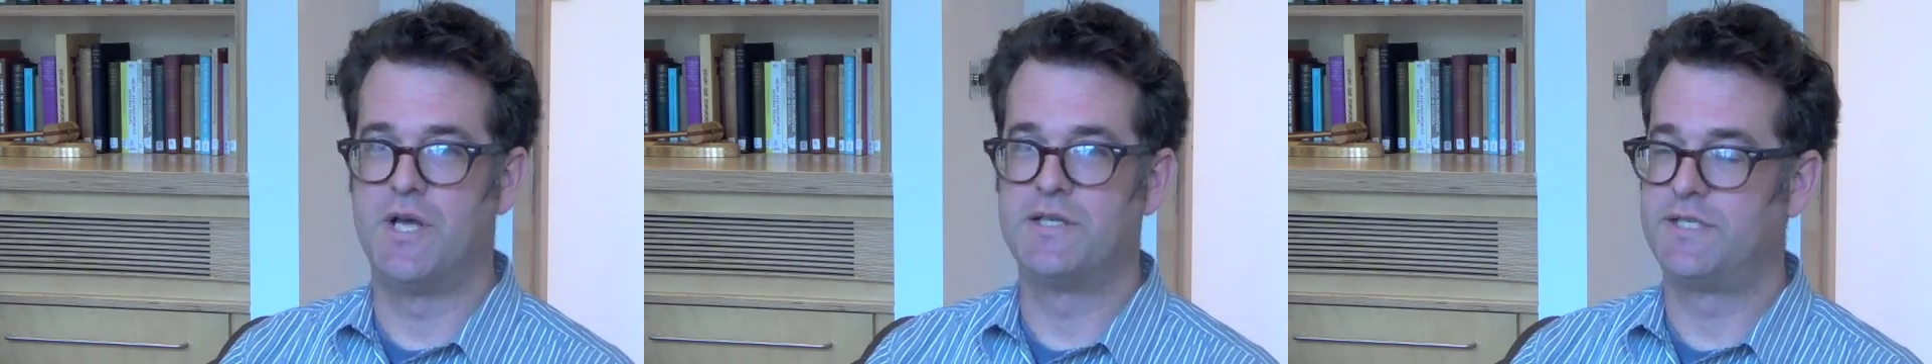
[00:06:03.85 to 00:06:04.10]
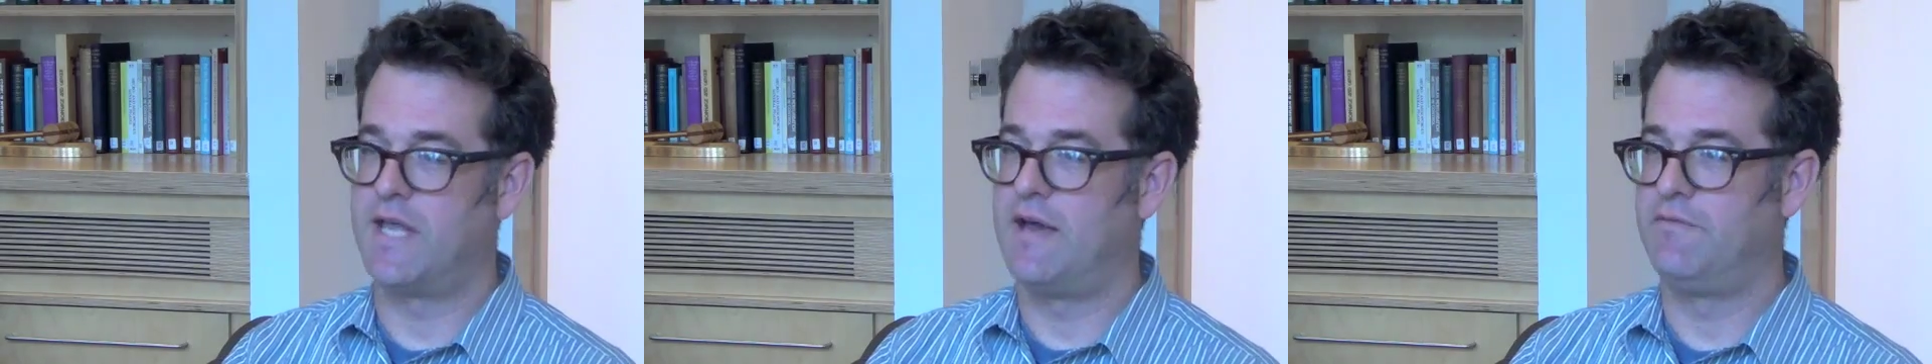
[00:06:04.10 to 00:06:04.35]

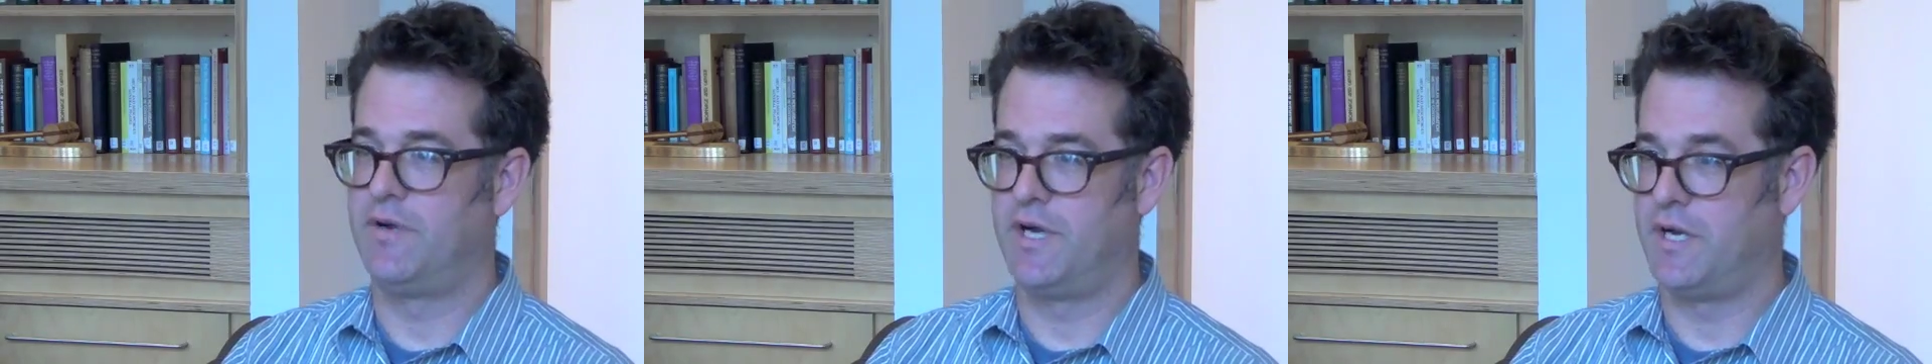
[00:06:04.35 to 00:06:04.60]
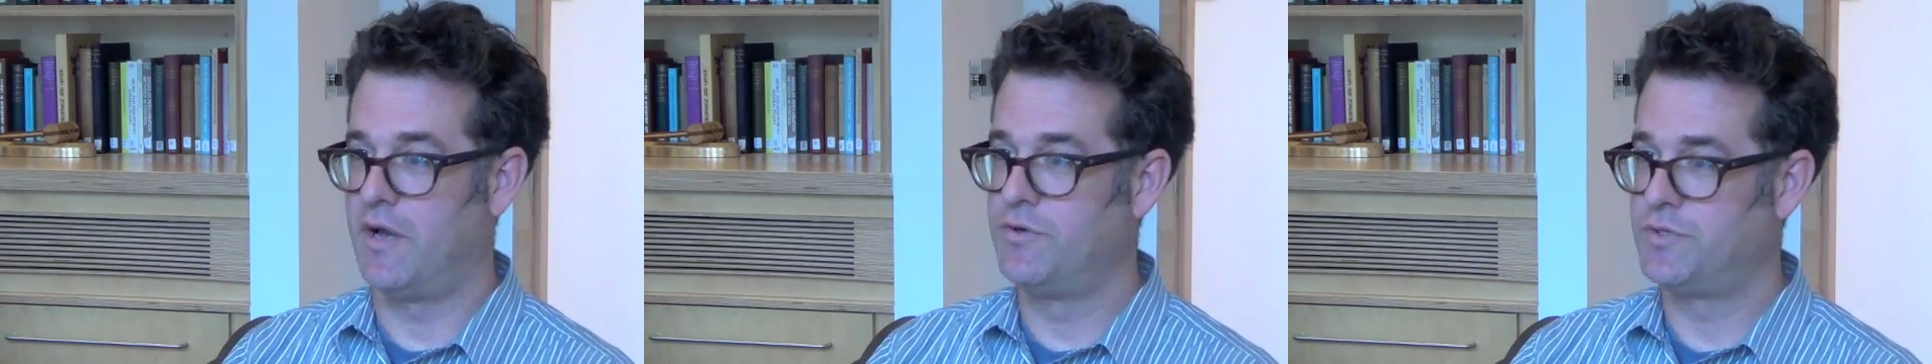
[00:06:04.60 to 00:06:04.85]
just that
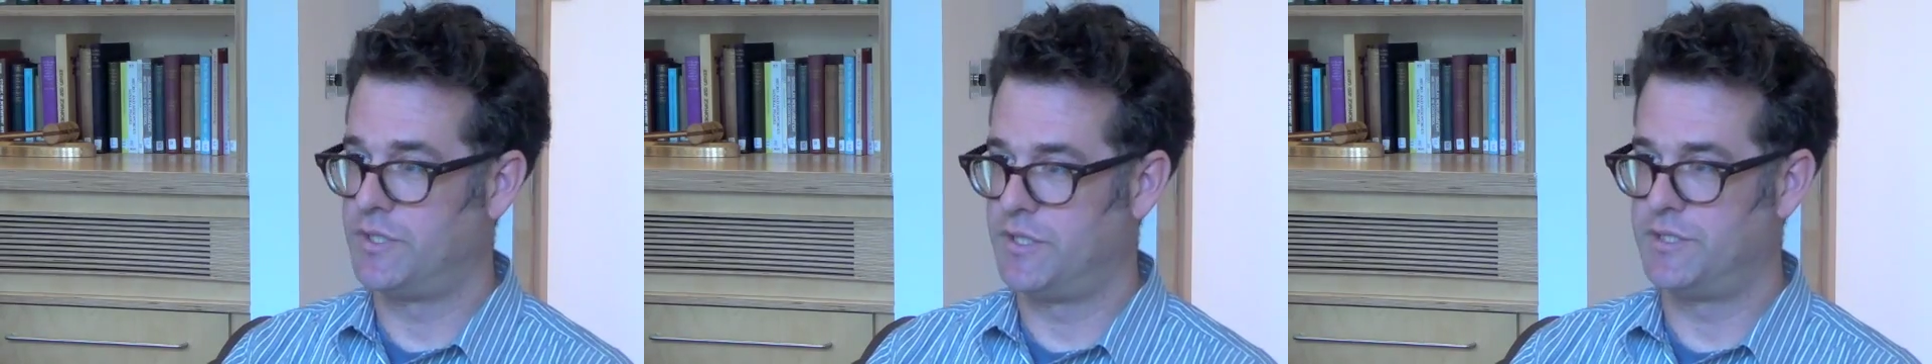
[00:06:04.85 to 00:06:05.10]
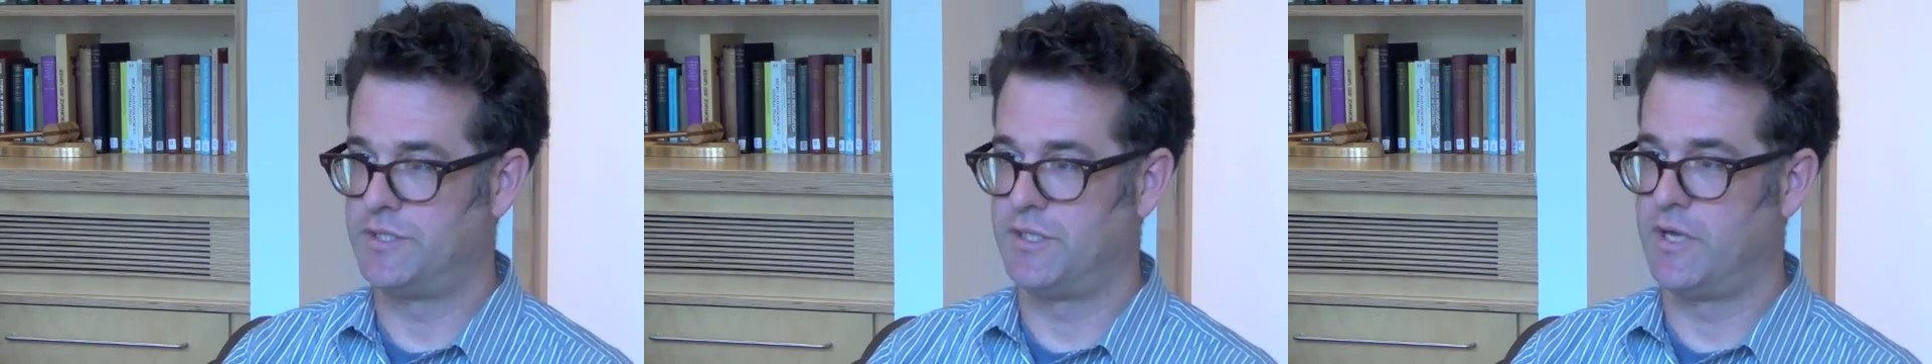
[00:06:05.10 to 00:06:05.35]
very
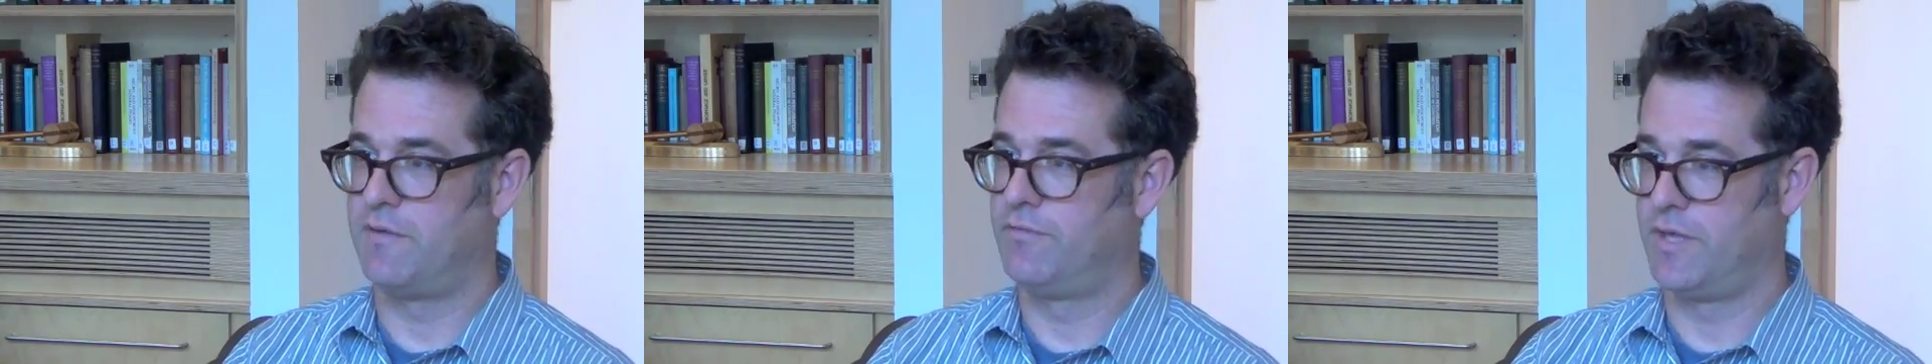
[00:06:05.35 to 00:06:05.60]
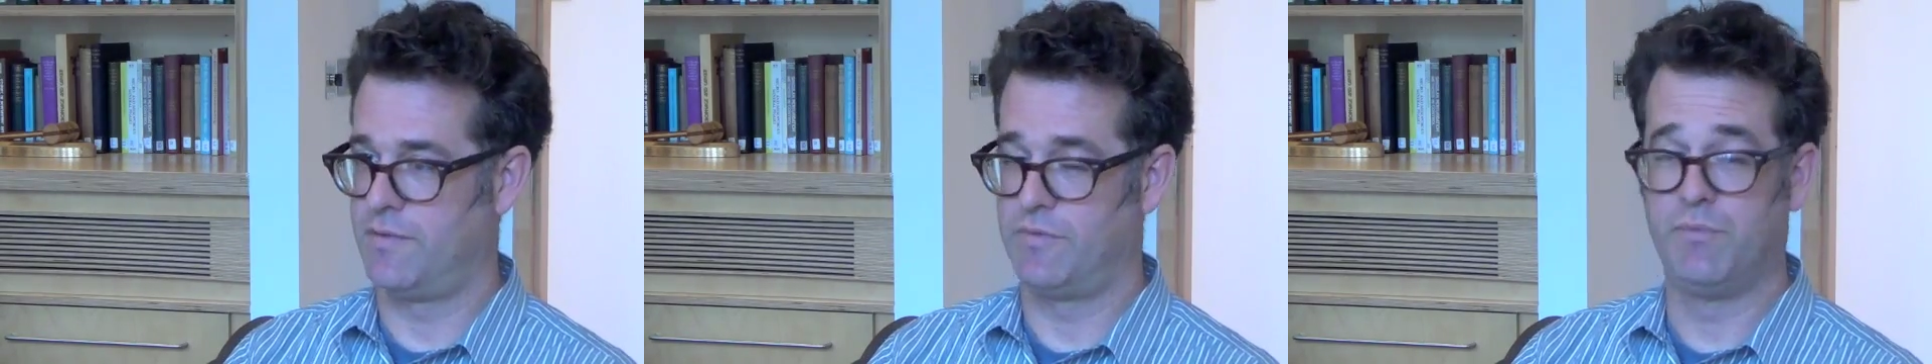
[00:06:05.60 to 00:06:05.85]
notion is enough
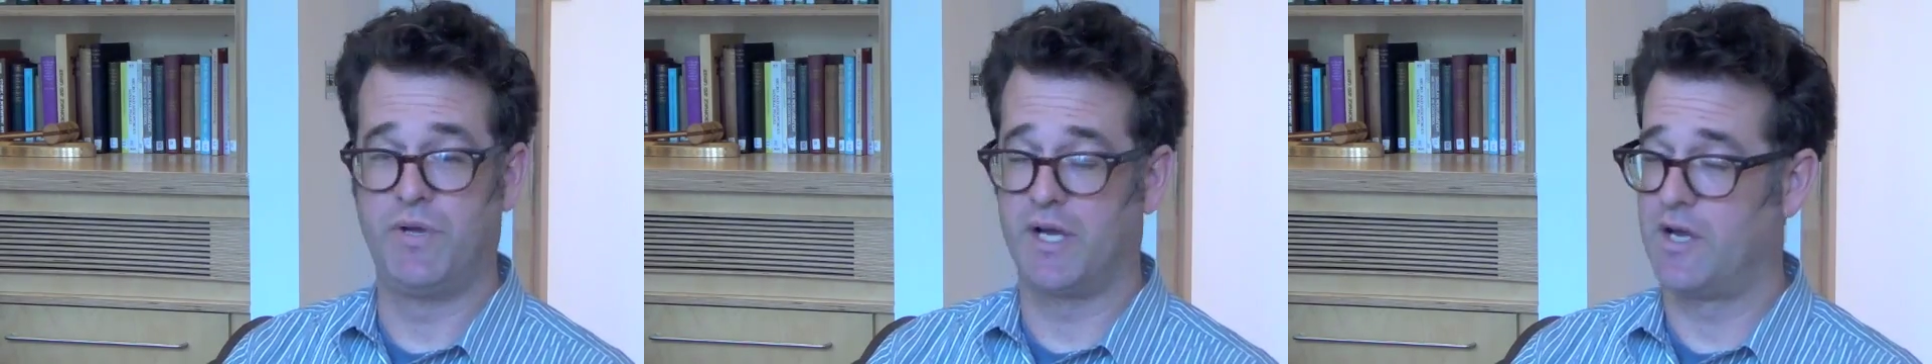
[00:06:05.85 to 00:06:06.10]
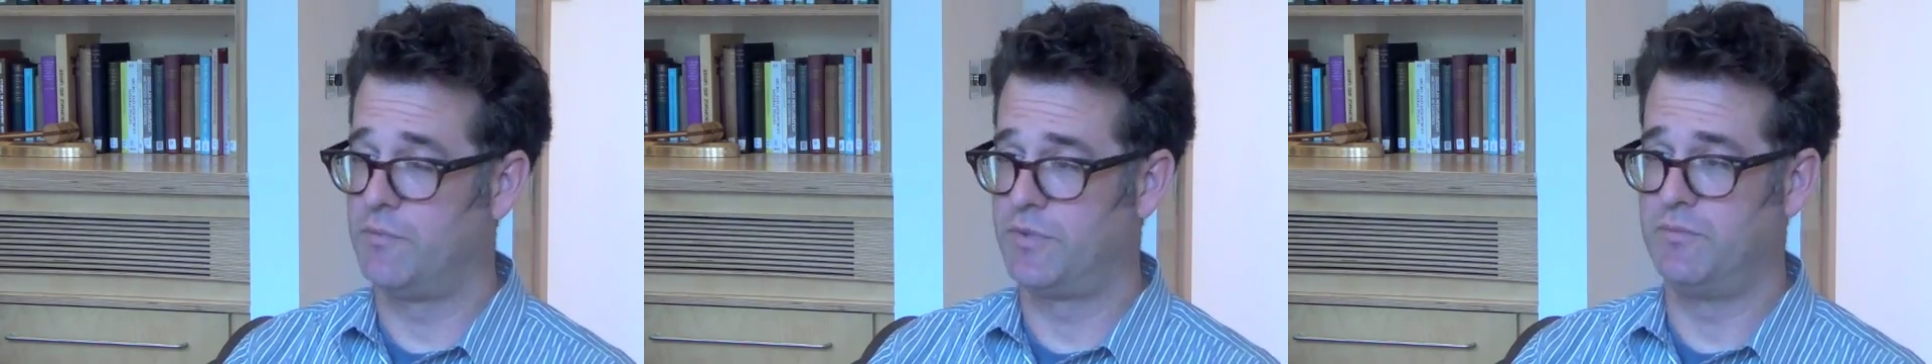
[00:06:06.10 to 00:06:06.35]
for them to
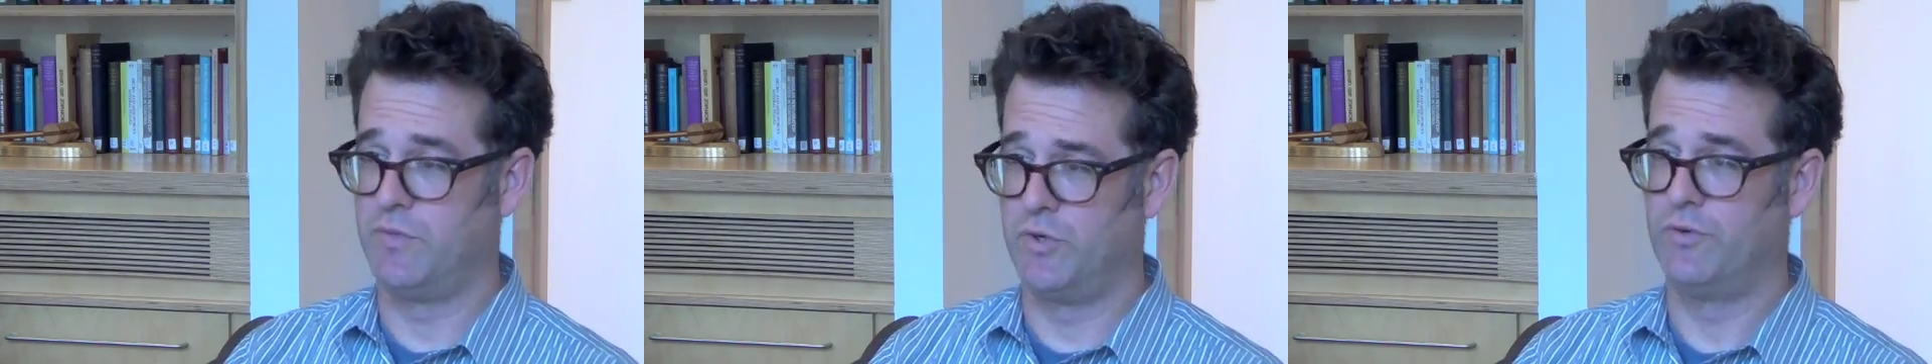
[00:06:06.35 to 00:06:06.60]
pick up and